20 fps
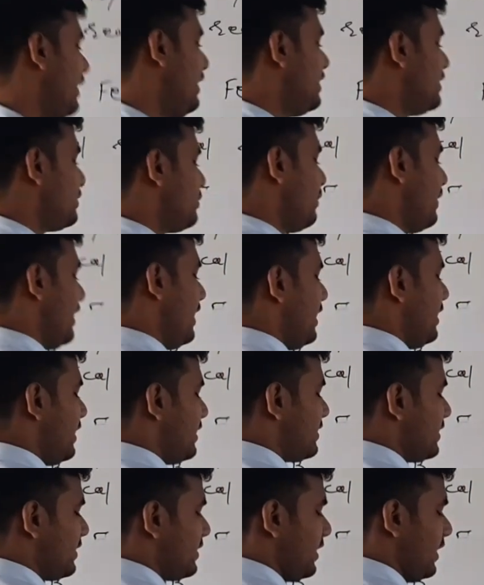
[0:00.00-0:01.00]
it is very
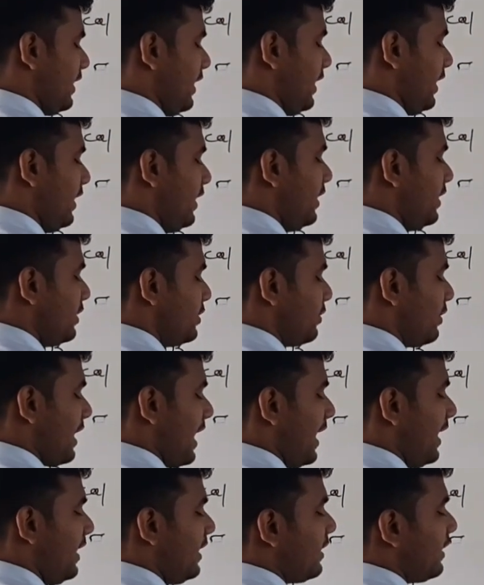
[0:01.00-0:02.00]
necessary to
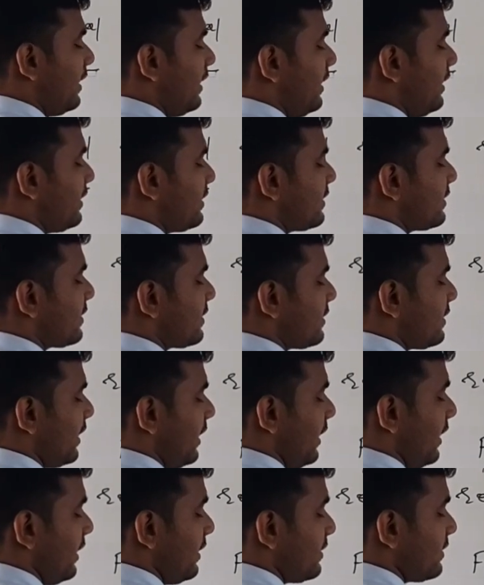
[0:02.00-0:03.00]
write its
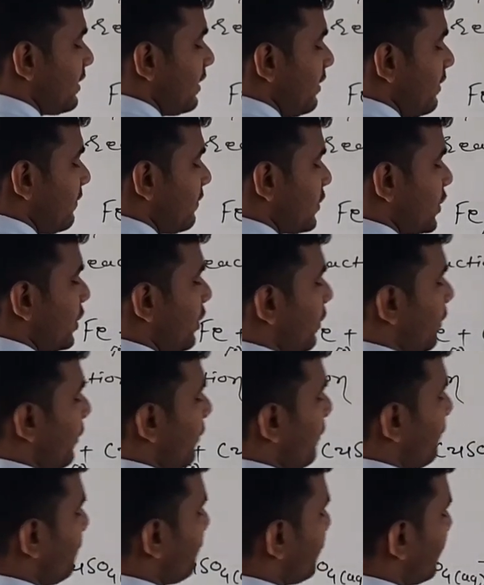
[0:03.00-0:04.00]
states.
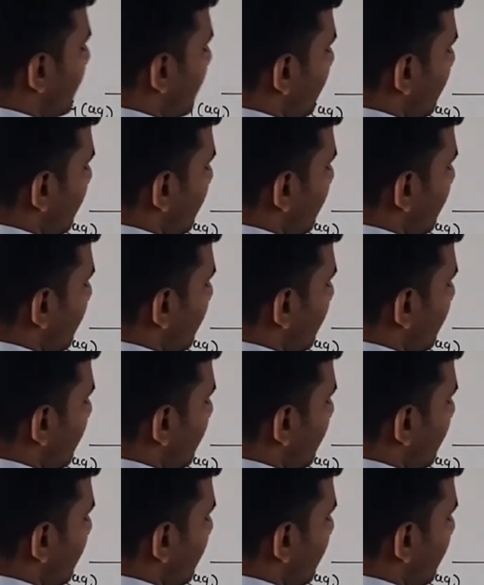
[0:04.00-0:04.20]
So